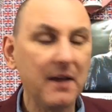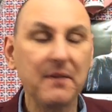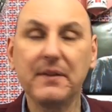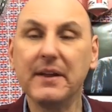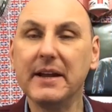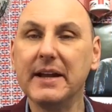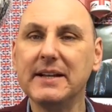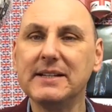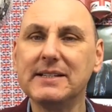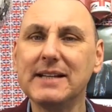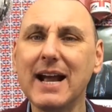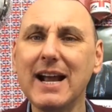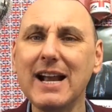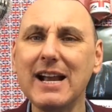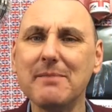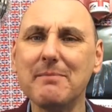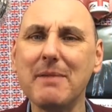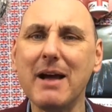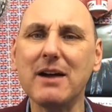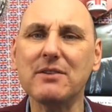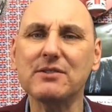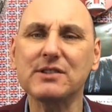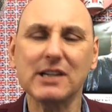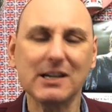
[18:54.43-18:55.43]
the Daily
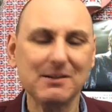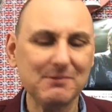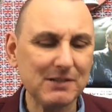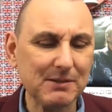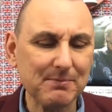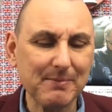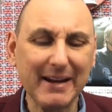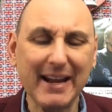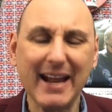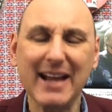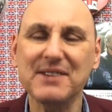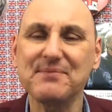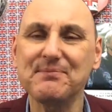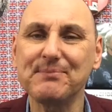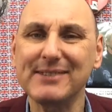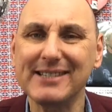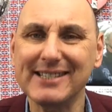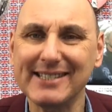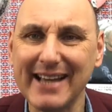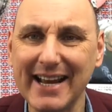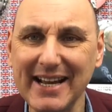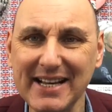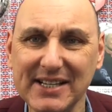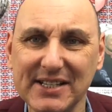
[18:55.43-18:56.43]
Mail seems to be
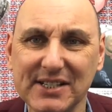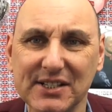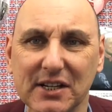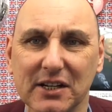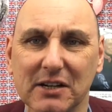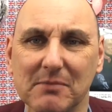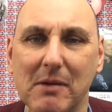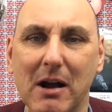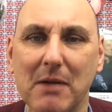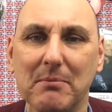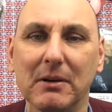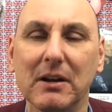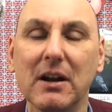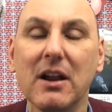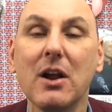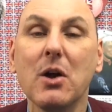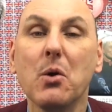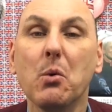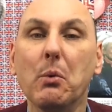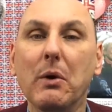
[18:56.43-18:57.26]
obsessed at the moment